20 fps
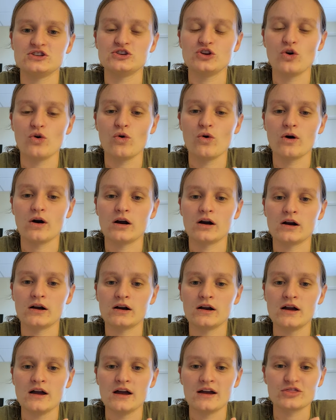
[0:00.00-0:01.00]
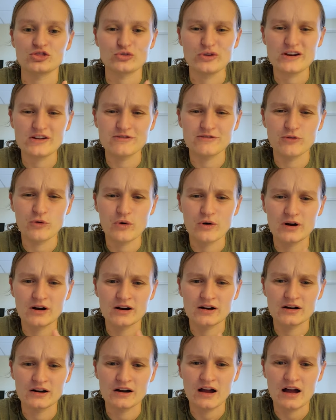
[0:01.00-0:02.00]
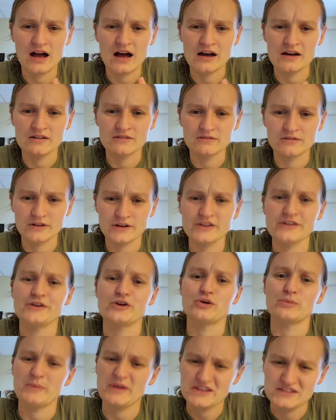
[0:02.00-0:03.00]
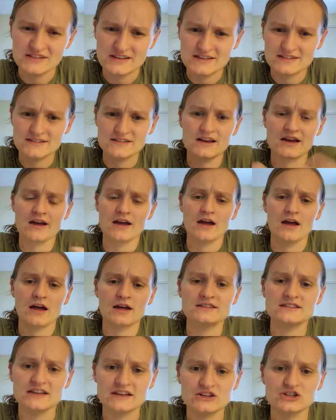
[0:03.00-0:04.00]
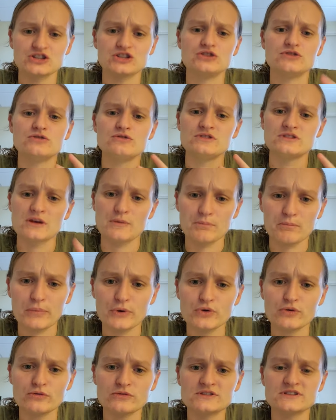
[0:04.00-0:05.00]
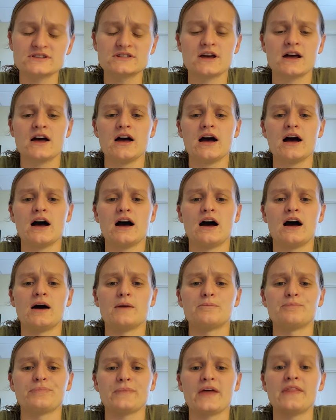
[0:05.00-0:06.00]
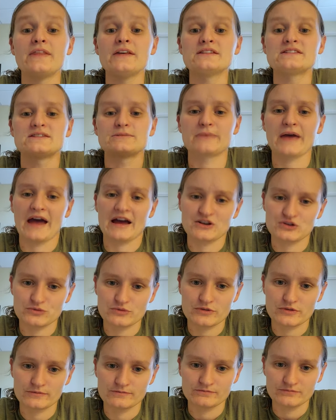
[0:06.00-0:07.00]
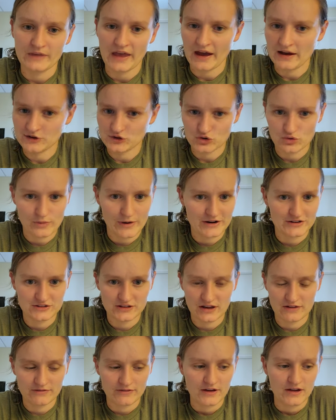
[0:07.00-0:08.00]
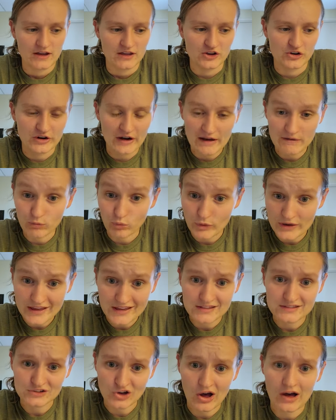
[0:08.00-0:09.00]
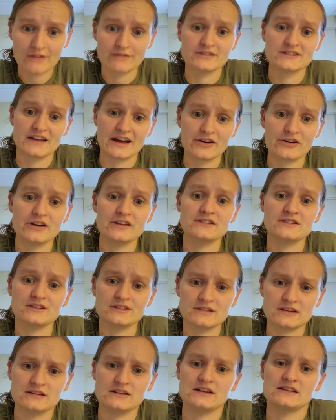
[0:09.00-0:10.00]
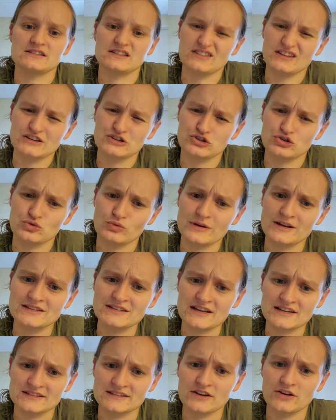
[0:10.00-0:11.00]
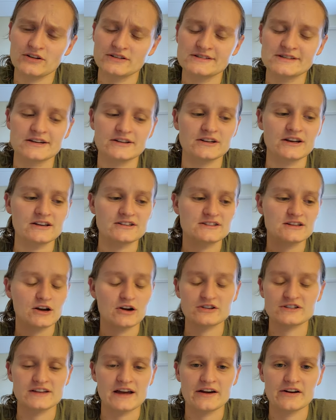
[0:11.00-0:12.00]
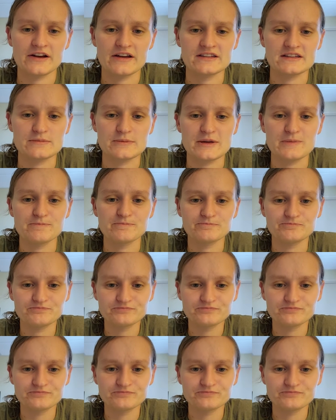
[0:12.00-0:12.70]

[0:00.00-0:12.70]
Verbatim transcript: your three to four of your PTs. Tennis shoes, boots, um, and then some casual, casual wear stuff. You're going to have weekends off, Saturdays and Sundays, unless you're retesting on Sundays, or Saturdays, I mean.